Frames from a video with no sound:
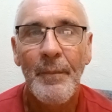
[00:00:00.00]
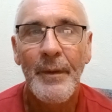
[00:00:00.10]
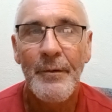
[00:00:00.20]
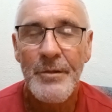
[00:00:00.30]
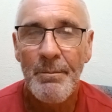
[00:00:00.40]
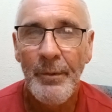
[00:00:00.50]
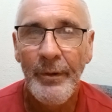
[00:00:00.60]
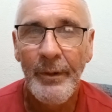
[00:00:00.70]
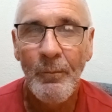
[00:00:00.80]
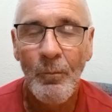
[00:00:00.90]
there's a
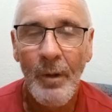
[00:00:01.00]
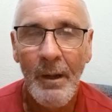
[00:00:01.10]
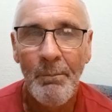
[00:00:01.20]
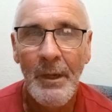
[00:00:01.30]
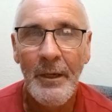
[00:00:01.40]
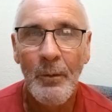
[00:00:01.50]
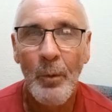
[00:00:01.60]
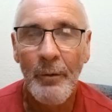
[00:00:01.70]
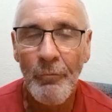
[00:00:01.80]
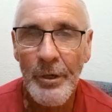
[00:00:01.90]
million and
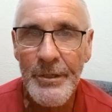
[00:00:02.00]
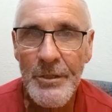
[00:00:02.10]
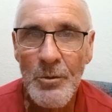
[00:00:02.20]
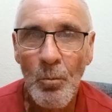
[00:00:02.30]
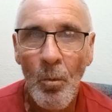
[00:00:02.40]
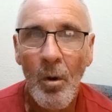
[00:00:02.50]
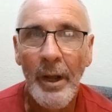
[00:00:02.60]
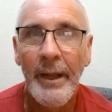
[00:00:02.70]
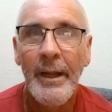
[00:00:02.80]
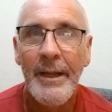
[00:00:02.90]
one reasons
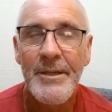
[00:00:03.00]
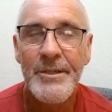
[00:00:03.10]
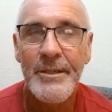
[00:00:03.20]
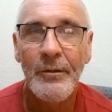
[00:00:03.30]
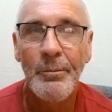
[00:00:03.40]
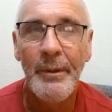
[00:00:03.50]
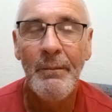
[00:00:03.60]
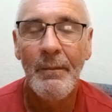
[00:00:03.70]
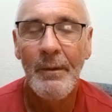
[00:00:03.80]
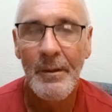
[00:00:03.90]
why he still
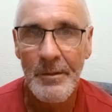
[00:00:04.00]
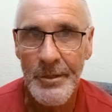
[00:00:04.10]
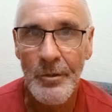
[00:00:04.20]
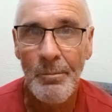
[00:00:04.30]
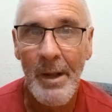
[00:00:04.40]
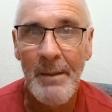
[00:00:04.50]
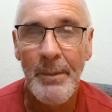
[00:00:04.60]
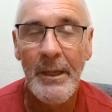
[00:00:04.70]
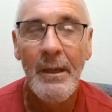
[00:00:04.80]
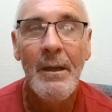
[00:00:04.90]
may
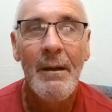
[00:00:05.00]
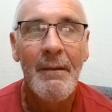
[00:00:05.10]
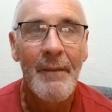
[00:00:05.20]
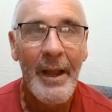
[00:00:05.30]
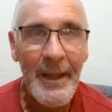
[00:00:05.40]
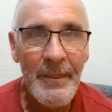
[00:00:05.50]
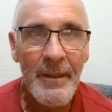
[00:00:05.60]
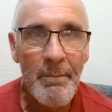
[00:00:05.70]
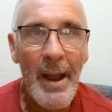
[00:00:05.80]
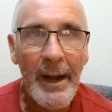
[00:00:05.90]
be in the
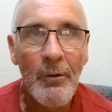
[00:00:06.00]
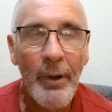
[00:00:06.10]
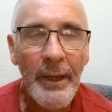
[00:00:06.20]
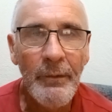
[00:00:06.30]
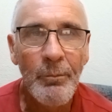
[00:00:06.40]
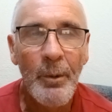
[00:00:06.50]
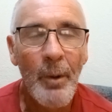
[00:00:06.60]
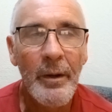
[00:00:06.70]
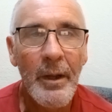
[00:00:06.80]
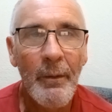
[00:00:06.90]
background. We
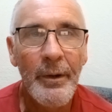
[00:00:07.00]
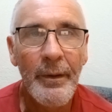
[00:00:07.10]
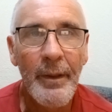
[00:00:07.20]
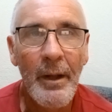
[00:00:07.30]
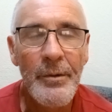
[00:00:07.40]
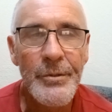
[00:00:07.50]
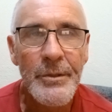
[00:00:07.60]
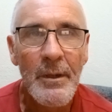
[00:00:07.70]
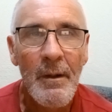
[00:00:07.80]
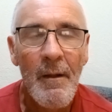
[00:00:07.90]
won't go into those,
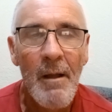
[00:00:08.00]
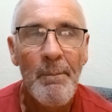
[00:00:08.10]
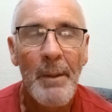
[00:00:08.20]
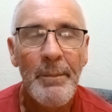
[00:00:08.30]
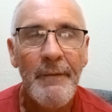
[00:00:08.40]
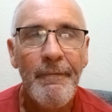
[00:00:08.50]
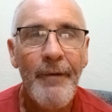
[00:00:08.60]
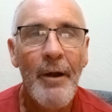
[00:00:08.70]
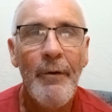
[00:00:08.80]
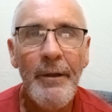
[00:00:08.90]
but be
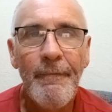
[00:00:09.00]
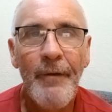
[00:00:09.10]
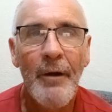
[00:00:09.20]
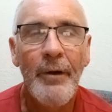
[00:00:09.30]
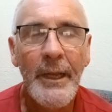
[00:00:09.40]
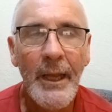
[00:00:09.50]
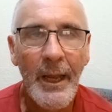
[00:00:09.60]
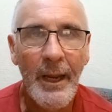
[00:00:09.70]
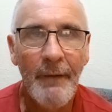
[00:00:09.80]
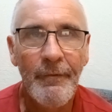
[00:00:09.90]
very, very
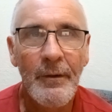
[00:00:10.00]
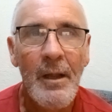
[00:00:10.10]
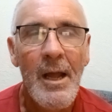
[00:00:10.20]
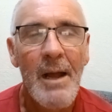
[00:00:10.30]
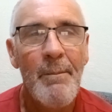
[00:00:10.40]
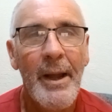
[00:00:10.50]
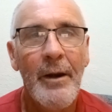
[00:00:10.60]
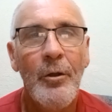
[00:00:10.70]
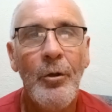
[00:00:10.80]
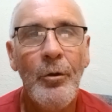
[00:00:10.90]
careful about
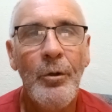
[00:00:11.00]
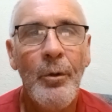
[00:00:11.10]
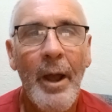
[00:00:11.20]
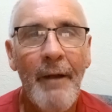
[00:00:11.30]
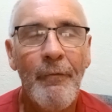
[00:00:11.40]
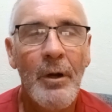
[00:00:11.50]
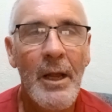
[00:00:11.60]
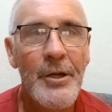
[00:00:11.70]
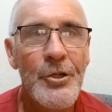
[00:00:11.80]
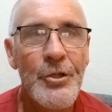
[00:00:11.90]
who you have
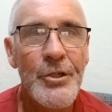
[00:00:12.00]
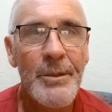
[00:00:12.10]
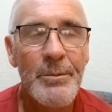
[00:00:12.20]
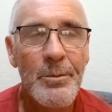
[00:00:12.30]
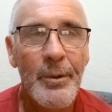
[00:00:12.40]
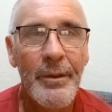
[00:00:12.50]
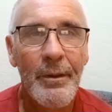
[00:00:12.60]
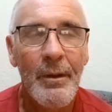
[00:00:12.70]
relationships with